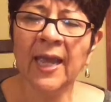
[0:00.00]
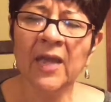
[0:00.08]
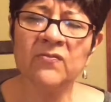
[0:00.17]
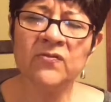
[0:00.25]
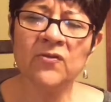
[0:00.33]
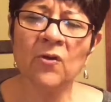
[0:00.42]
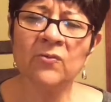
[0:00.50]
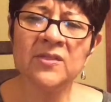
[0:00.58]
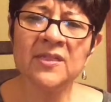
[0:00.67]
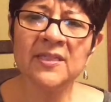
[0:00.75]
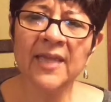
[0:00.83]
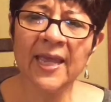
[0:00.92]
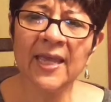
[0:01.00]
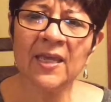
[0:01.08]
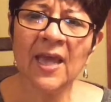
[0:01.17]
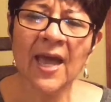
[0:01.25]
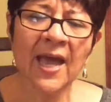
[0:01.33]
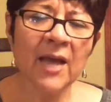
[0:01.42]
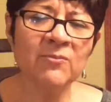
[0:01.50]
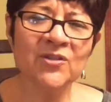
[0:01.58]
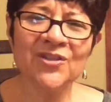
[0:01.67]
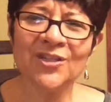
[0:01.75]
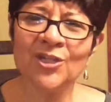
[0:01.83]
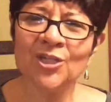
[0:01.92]
And so today I'm
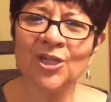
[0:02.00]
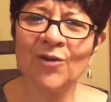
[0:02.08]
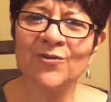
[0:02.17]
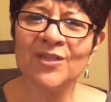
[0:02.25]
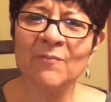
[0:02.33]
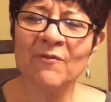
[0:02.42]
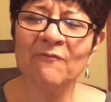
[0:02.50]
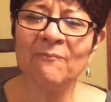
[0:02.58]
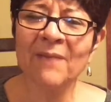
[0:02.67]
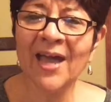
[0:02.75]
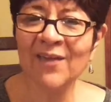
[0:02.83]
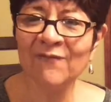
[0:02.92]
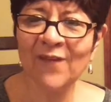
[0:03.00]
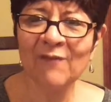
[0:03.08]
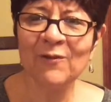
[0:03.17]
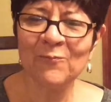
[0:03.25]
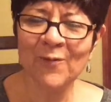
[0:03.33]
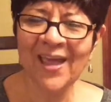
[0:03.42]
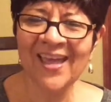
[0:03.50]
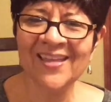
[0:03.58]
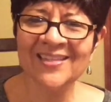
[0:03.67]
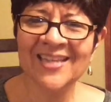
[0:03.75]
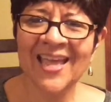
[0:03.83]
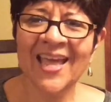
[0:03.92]
just going to share some of my favorite
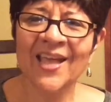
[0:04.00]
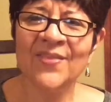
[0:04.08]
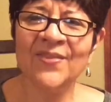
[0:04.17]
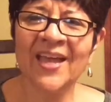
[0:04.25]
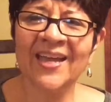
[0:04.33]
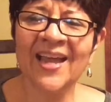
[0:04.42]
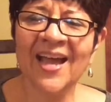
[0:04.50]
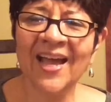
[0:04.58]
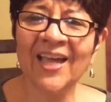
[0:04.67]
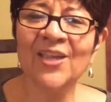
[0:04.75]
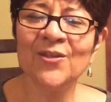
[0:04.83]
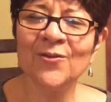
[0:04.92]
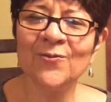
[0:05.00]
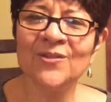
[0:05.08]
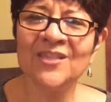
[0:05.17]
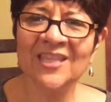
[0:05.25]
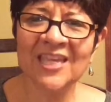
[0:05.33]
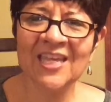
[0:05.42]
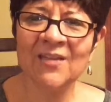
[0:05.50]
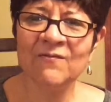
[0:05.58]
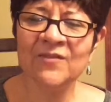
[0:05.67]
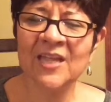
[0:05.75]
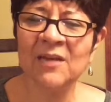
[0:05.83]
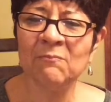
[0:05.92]
ways that I use
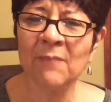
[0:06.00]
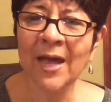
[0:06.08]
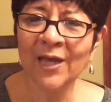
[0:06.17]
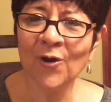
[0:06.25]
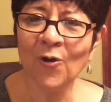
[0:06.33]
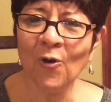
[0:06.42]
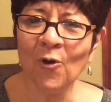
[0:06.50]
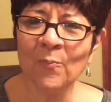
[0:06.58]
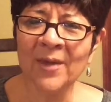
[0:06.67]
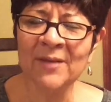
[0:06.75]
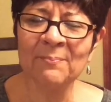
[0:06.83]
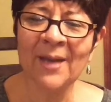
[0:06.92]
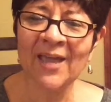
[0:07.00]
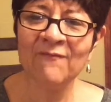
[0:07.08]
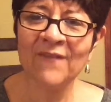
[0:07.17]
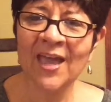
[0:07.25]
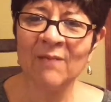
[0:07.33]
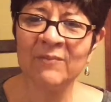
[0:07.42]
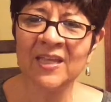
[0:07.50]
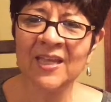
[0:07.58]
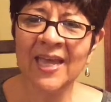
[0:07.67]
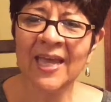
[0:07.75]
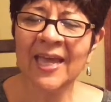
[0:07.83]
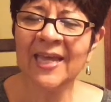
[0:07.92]
Thieves in my home and my family,
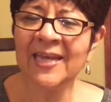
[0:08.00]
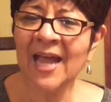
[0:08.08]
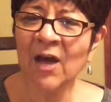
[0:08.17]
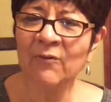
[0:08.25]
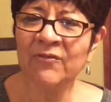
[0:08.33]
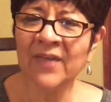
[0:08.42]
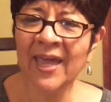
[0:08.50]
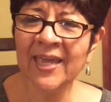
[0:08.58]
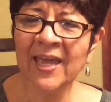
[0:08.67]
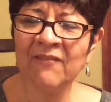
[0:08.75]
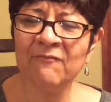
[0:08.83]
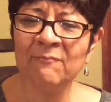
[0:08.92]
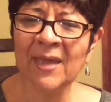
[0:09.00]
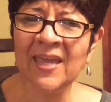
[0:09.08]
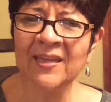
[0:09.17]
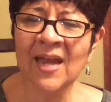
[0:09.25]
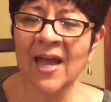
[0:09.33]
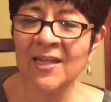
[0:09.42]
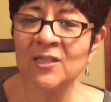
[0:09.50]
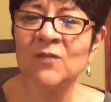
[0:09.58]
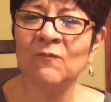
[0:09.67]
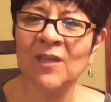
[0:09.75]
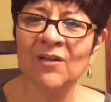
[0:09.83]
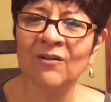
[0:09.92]
and how they have made us
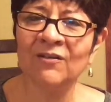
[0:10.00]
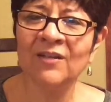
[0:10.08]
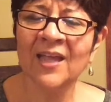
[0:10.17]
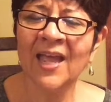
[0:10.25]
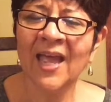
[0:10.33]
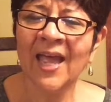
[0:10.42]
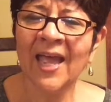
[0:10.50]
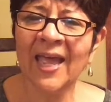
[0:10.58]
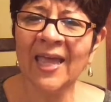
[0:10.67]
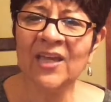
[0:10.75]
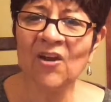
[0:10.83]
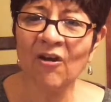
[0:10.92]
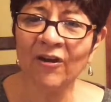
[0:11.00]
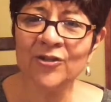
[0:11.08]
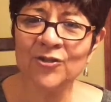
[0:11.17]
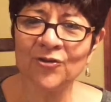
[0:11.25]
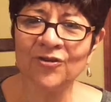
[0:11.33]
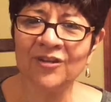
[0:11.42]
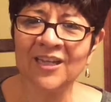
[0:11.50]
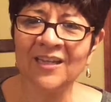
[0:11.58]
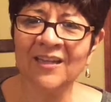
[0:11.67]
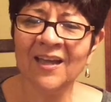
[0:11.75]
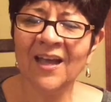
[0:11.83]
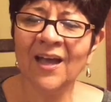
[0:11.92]
feel in our
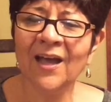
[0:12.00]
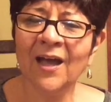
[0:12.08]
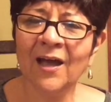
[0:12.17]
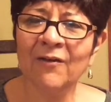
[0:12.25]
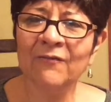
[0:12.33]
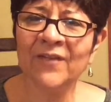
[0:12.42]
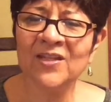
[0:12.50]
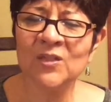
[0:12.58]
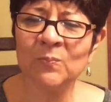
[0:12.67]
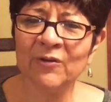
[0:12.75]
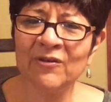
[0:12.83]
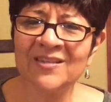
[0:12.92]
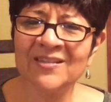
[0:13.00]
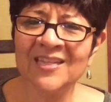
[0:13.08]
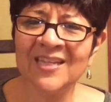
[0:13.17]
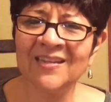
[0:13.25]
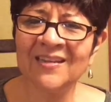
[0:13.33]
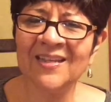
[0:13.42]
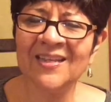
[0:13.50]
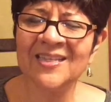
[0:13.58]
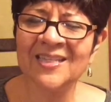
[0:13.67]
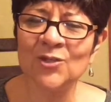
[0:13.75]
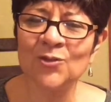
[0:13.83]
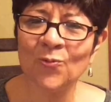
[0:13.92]
journey of experiencing
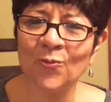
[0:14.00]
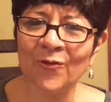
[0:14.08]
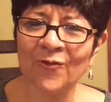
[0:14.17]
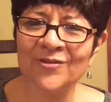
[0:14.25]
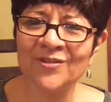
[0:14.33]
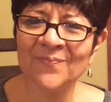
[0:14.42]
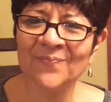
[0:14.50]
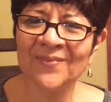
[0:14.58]
essential oils.